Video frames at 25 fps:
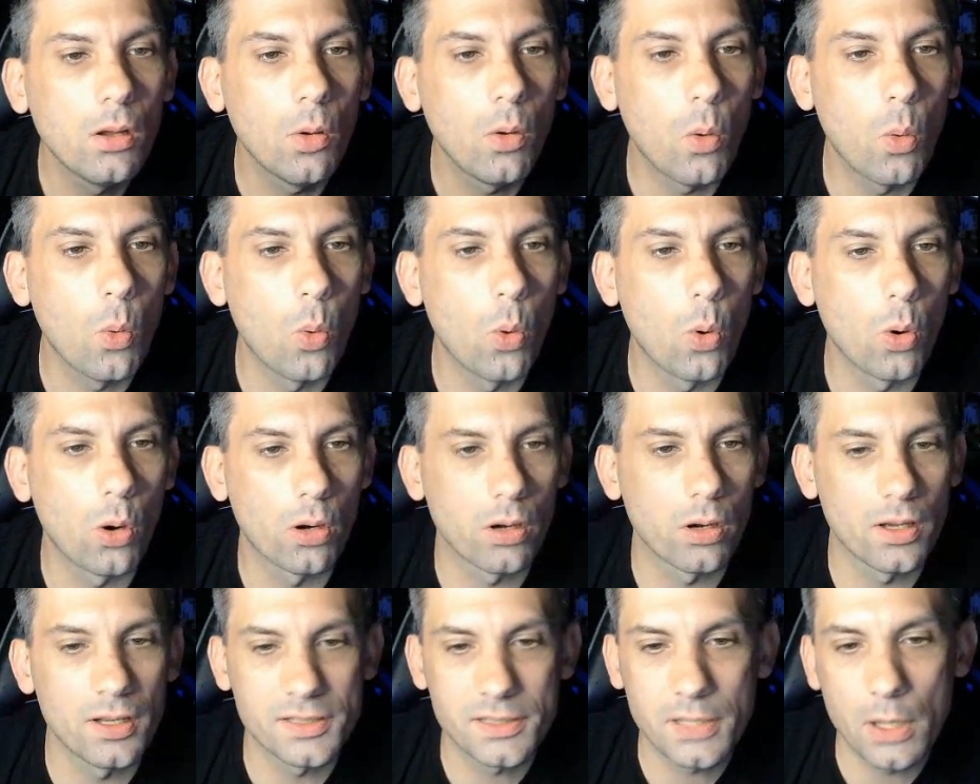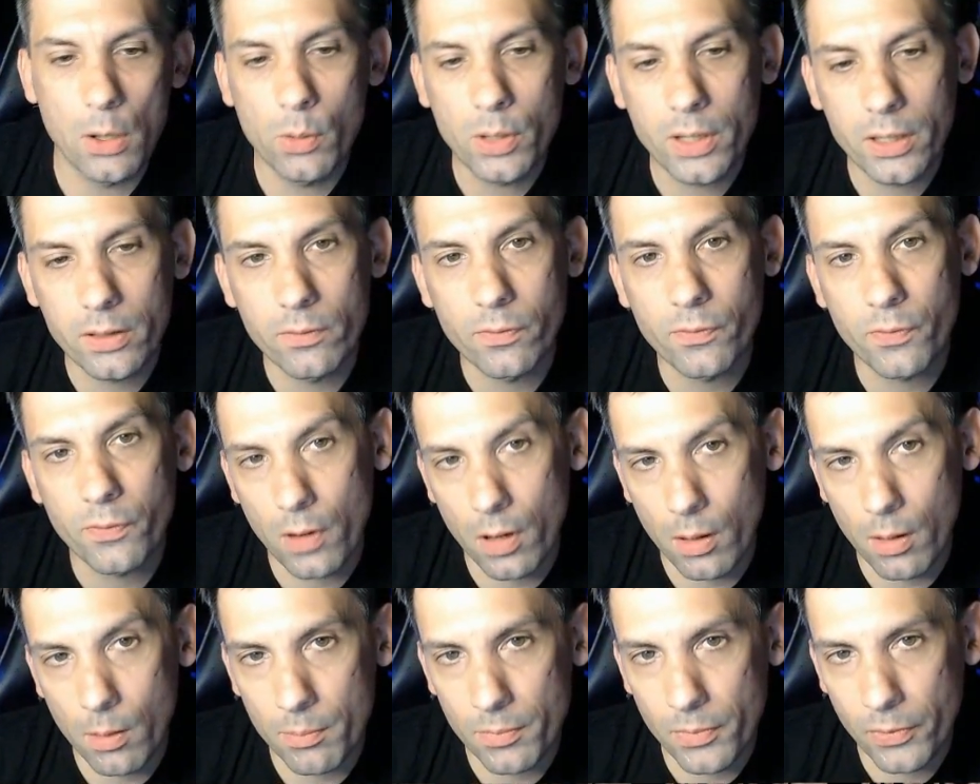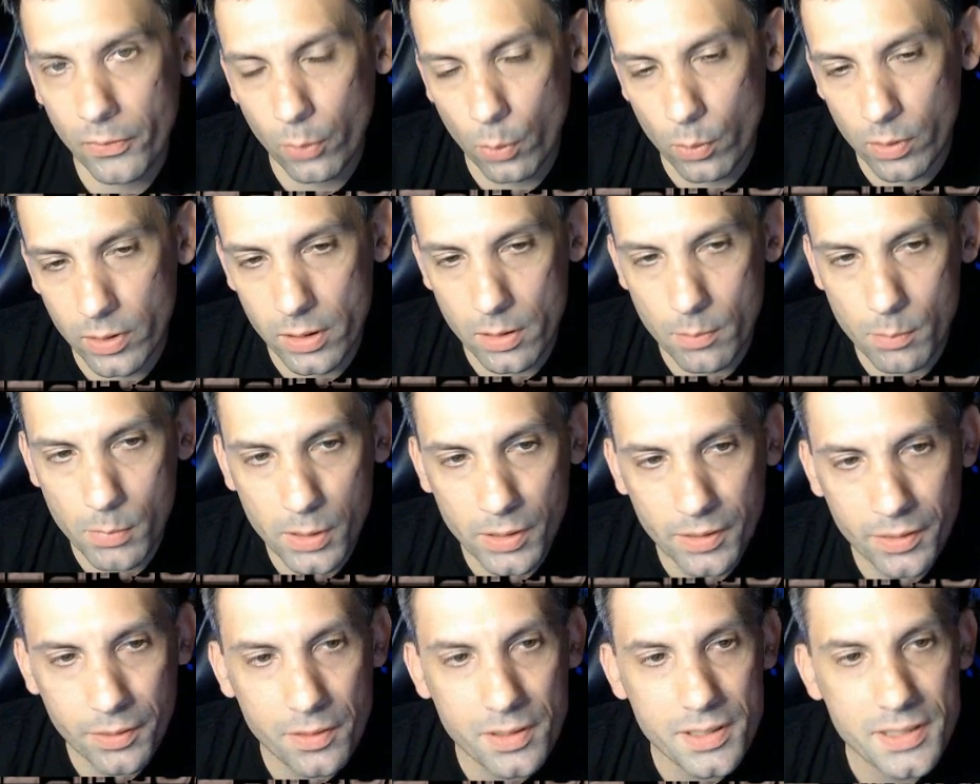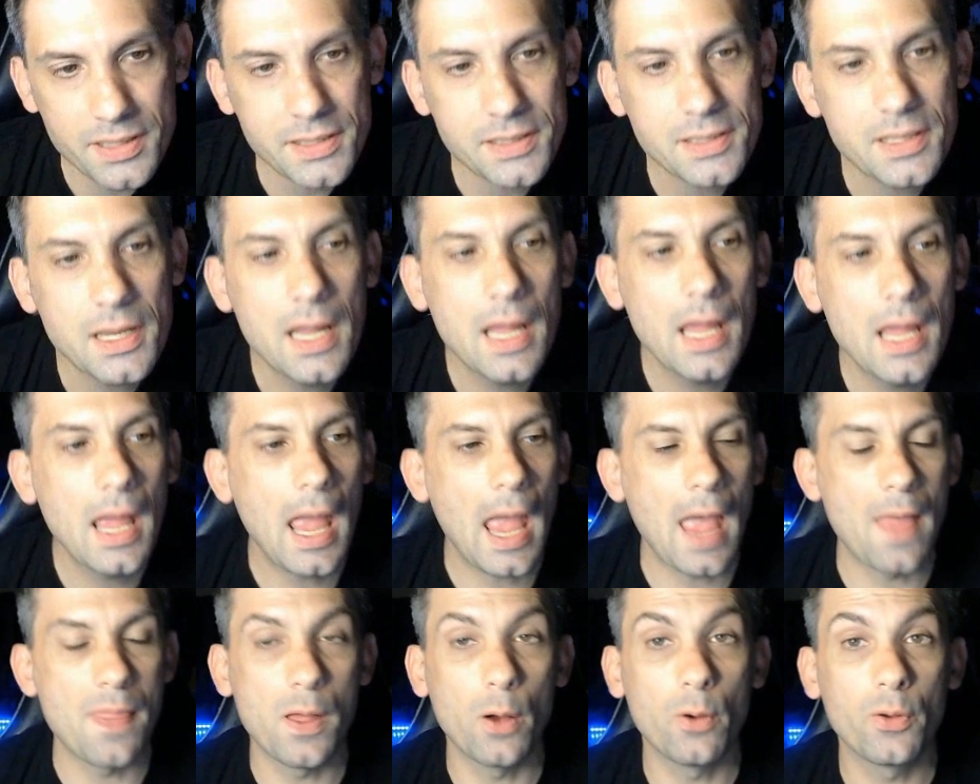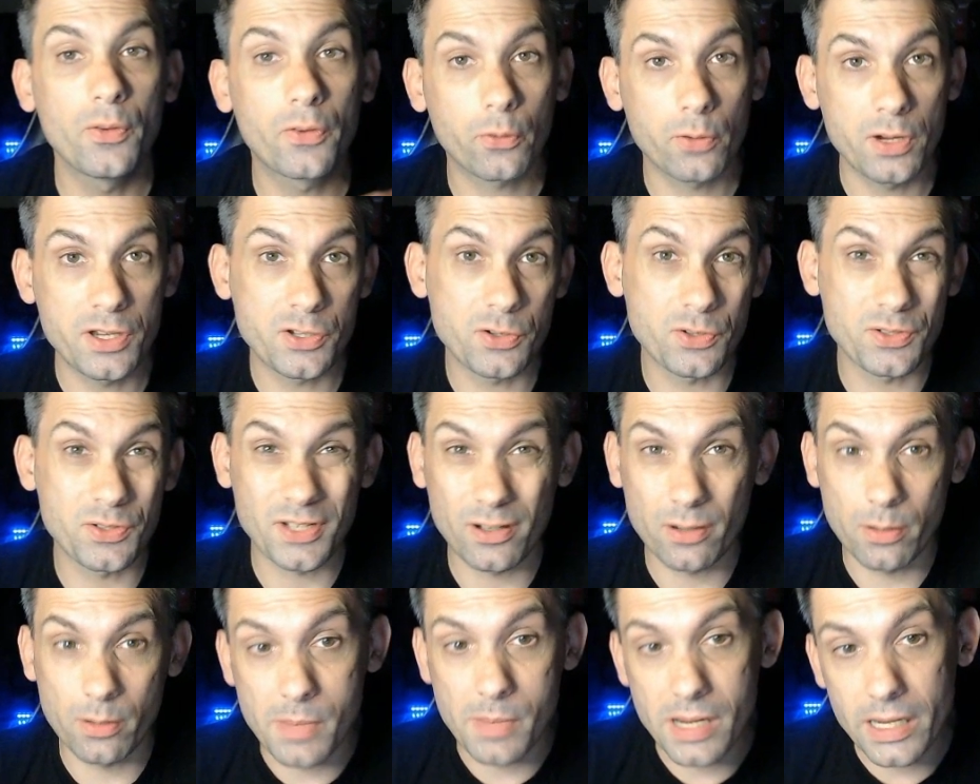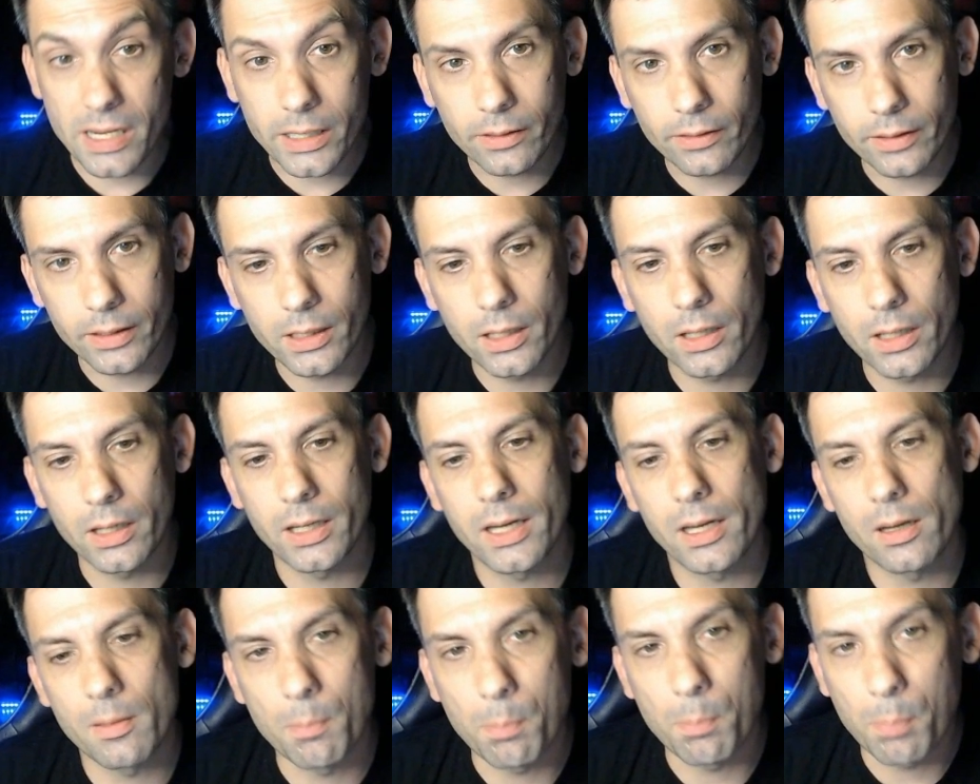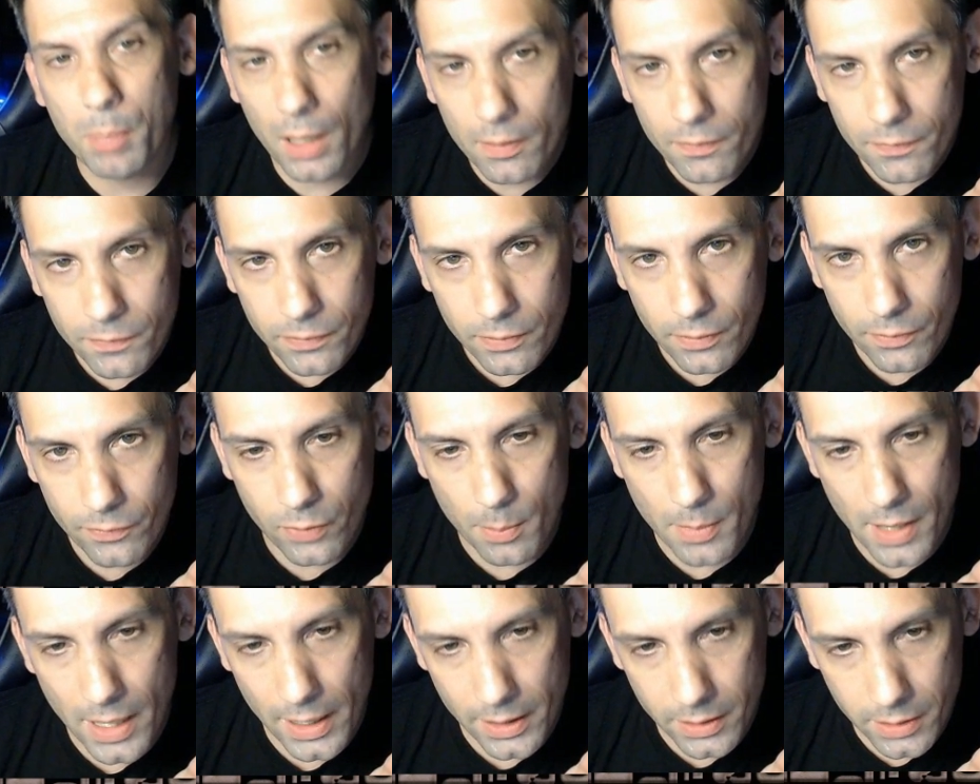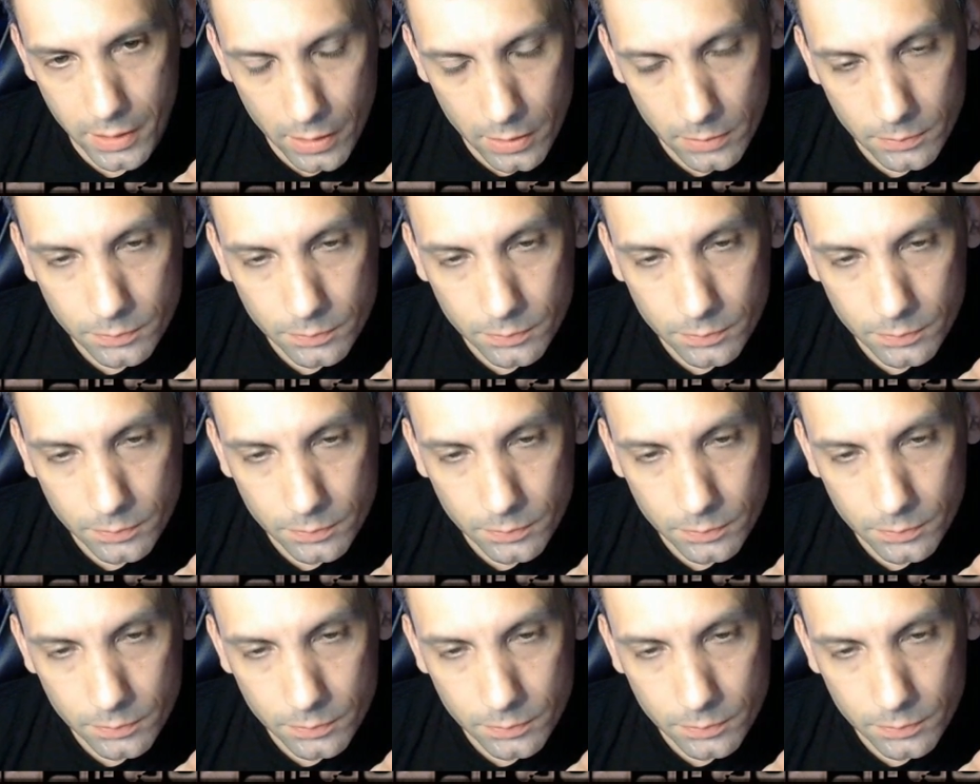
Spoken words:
or a token from Sorin the Mirthless, and those creatures are immediately going to get a buff from Edgar,